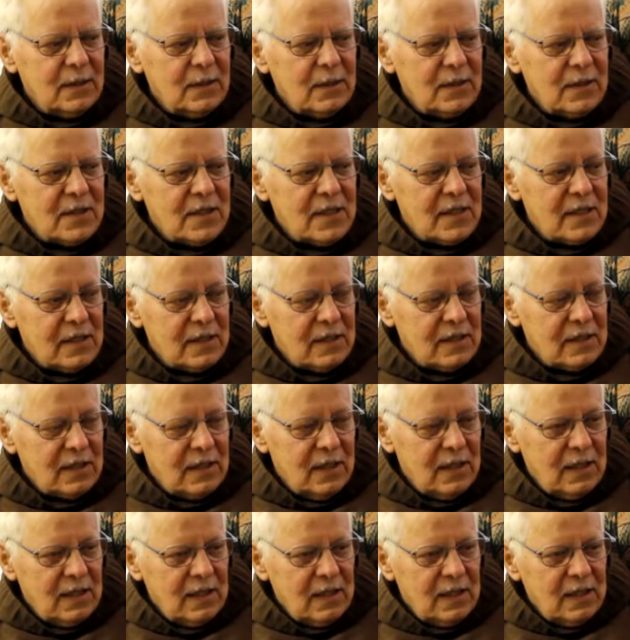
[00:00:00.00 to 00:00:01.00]
was,
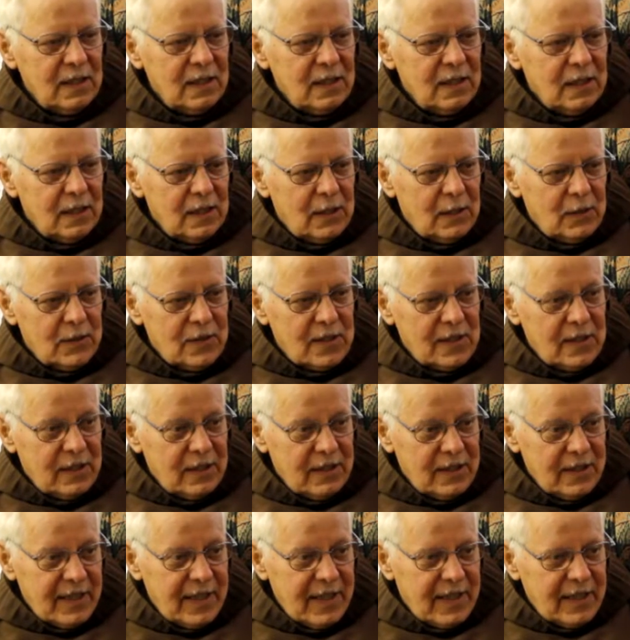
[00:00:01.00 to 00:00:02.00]
I was
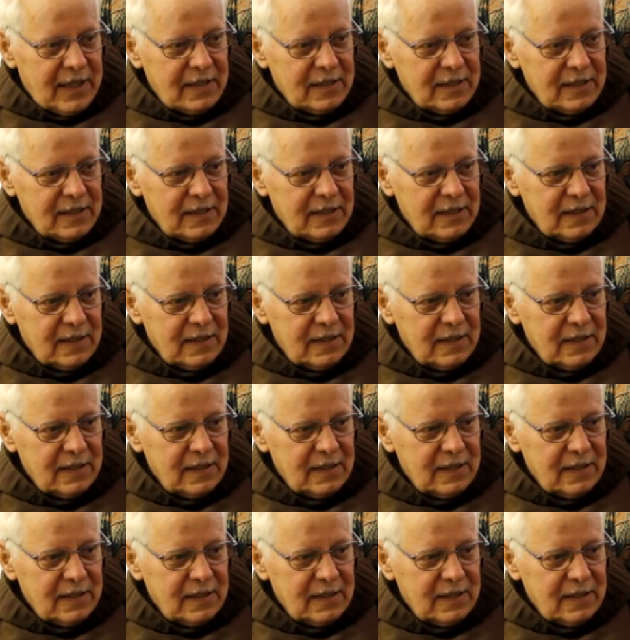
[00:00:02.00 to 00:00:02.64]
still around.